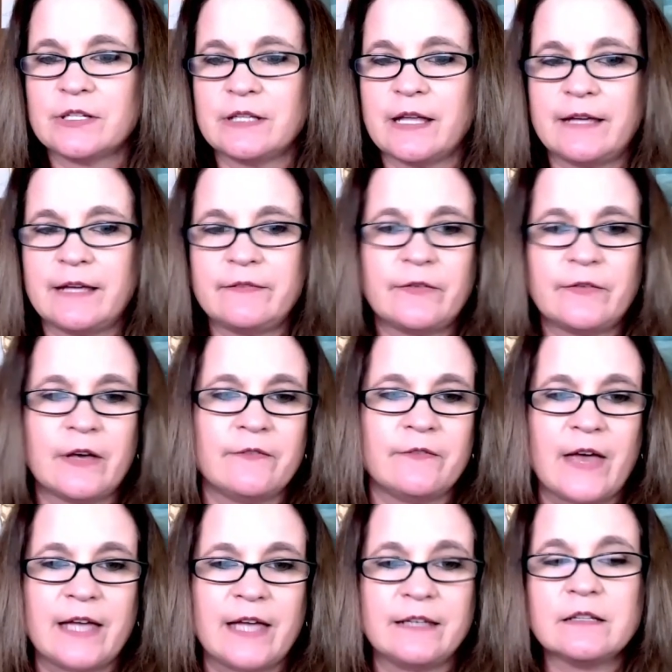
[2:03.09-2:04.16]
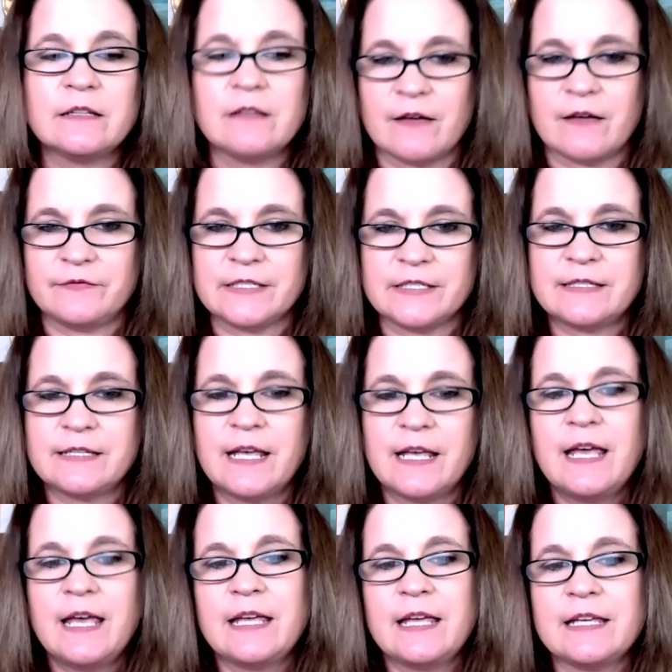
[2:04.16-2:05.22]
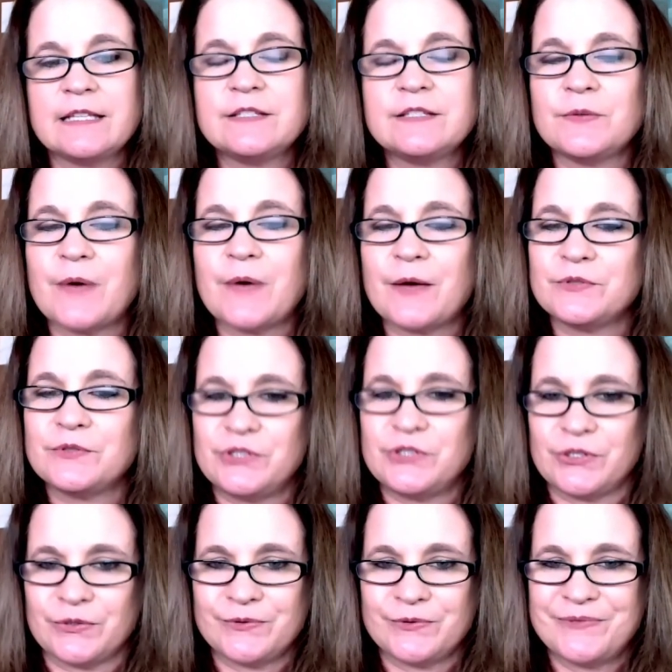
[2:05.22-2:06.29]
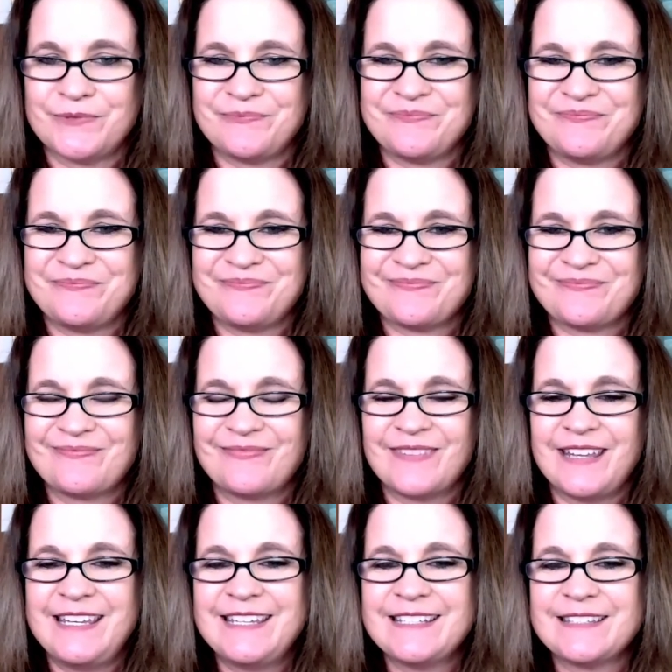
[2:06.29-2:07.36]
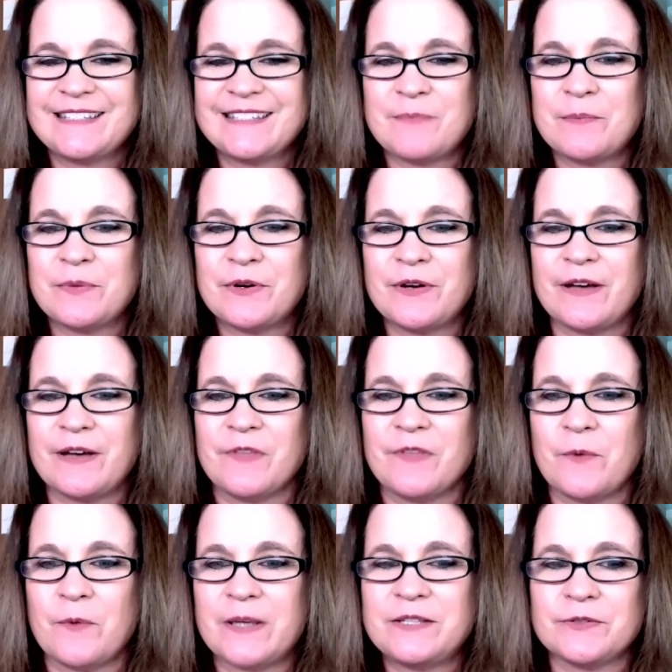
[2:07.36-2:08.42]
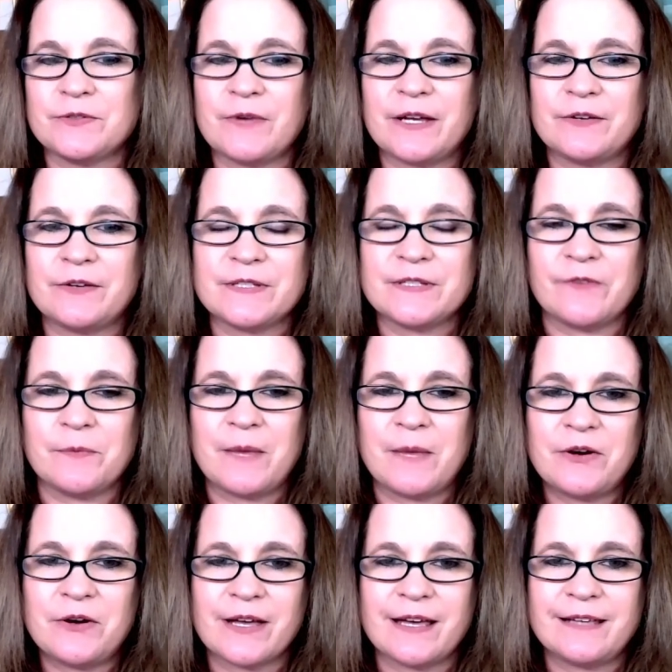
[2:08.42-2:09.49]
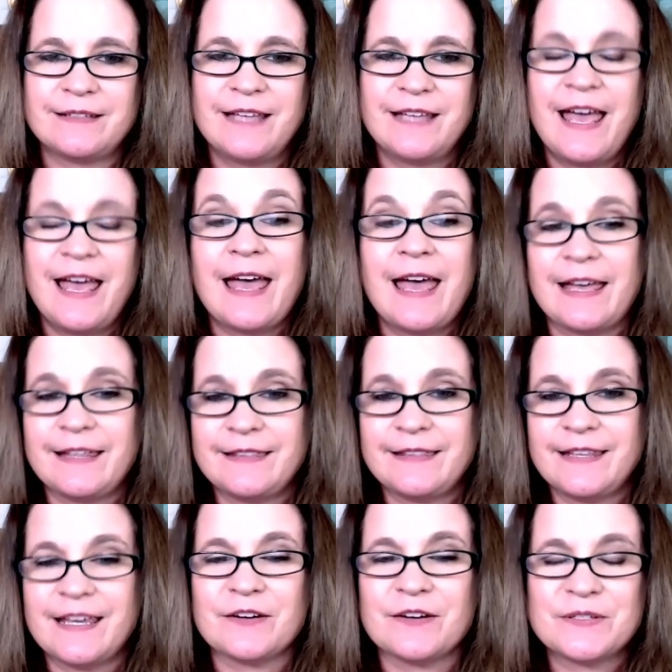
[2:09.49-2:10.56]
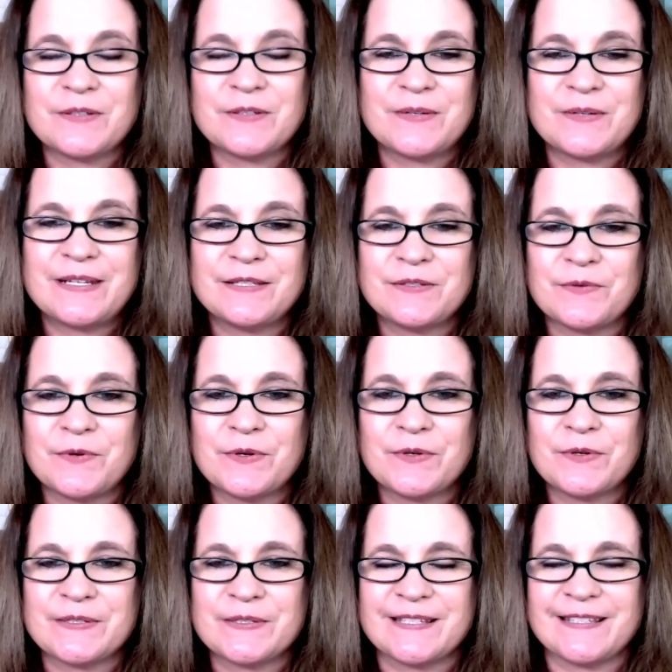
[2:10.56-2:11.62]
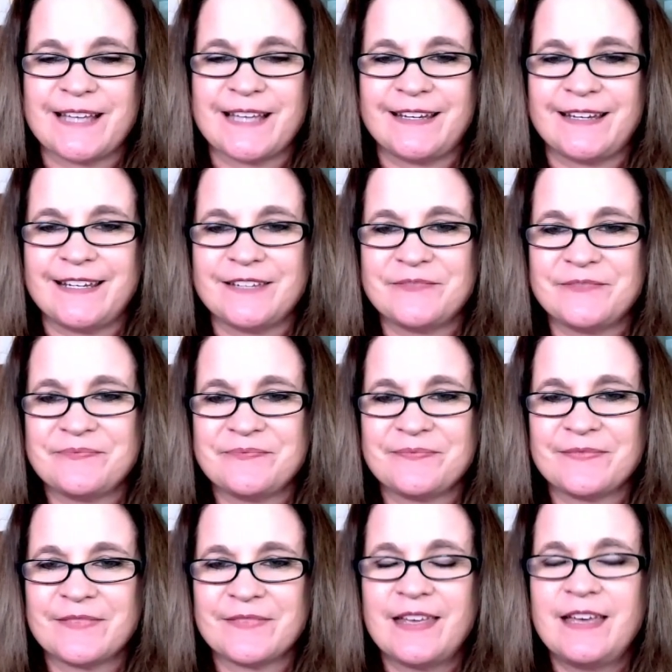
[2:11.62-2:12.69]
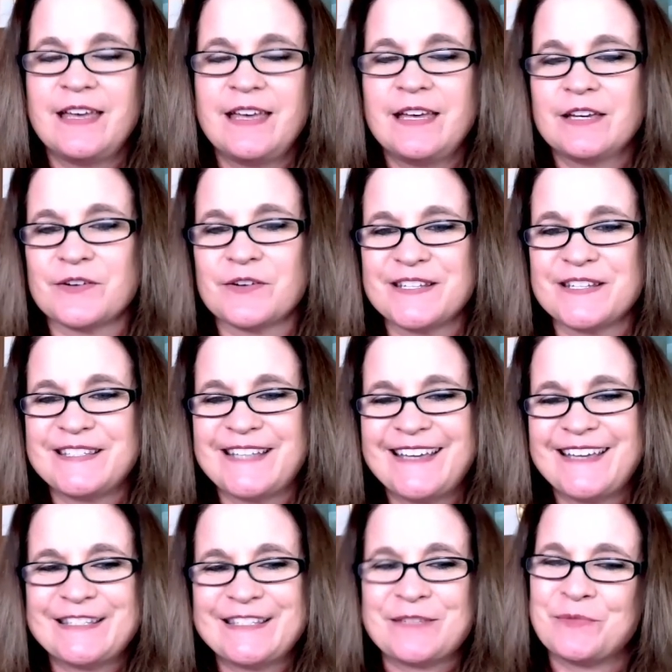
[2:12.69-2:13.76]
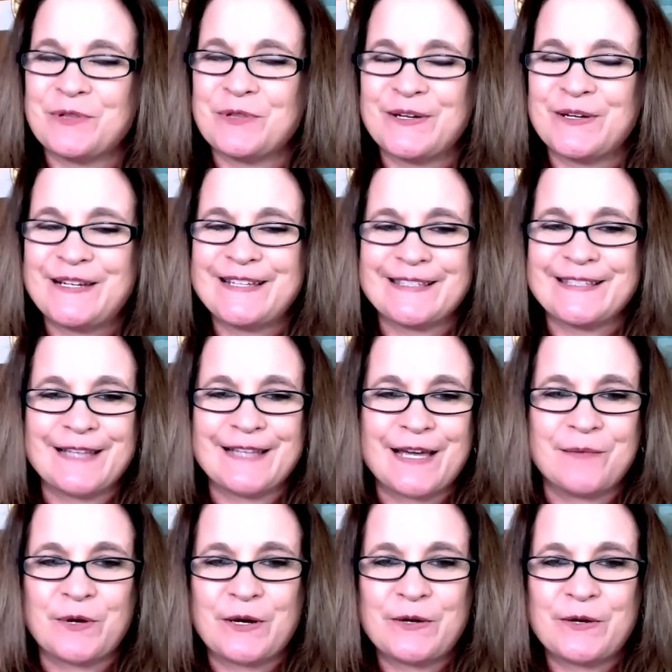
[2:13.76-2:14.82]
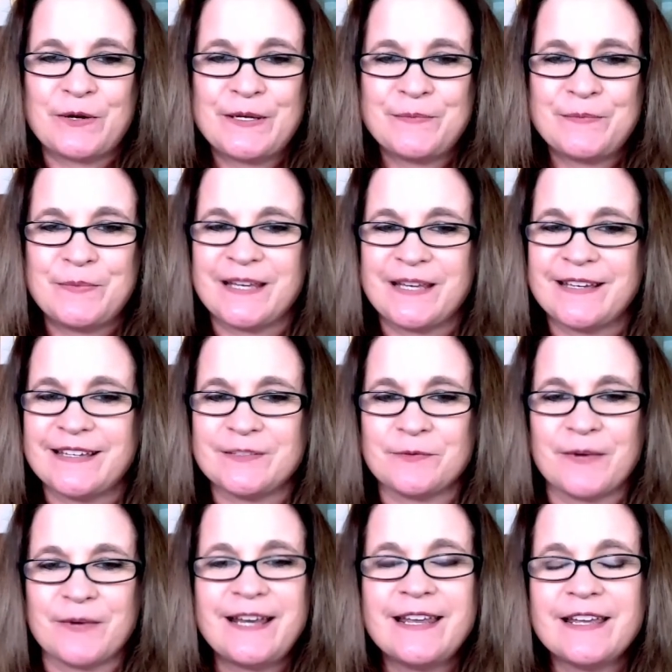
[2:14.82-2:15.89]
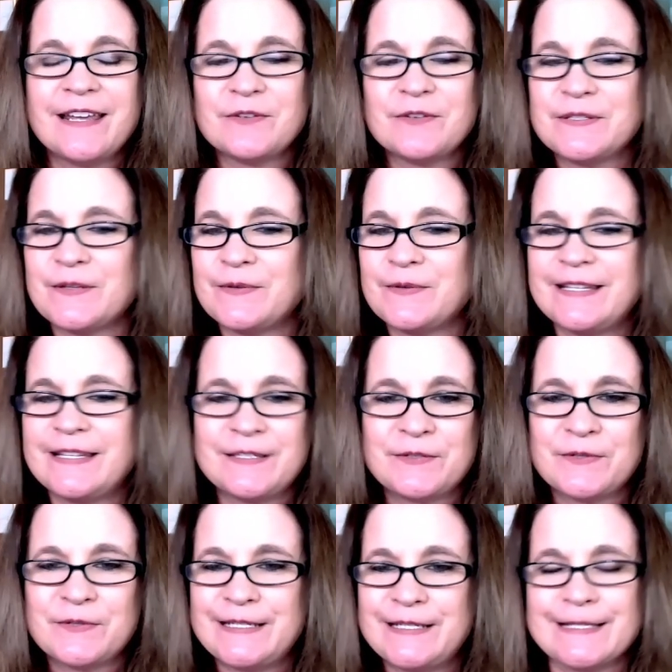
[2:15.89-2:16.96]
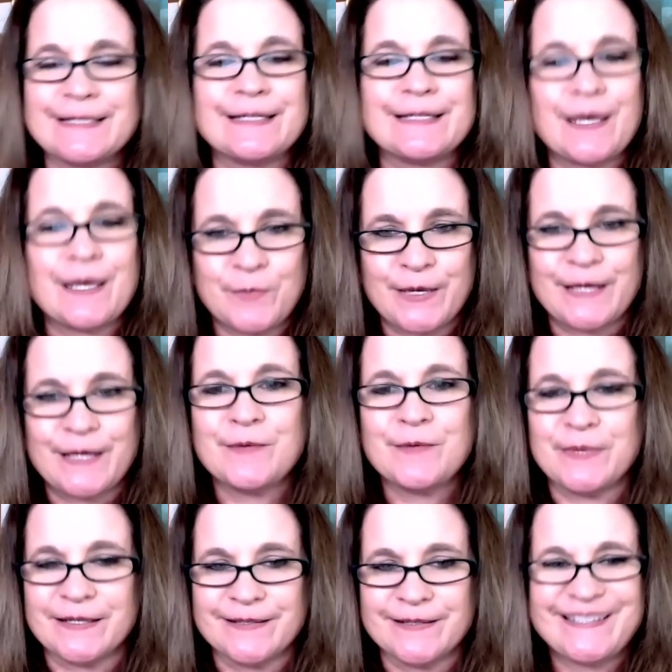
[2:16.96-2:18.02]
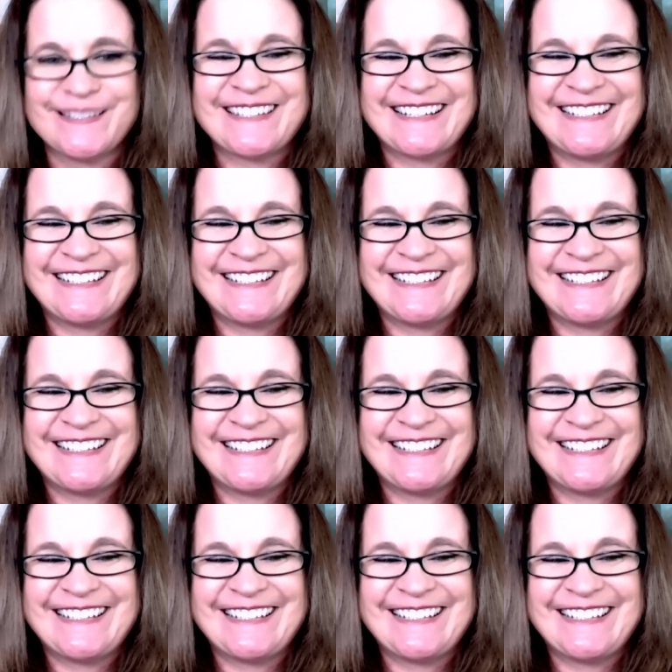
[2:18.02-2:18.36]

Life of Edna Loftus, is due out in June. He is a member of the Western Writers of America and the Arizona Historical Society. Grassé is employed as a librarian because writing Arizona history does not pay the bills.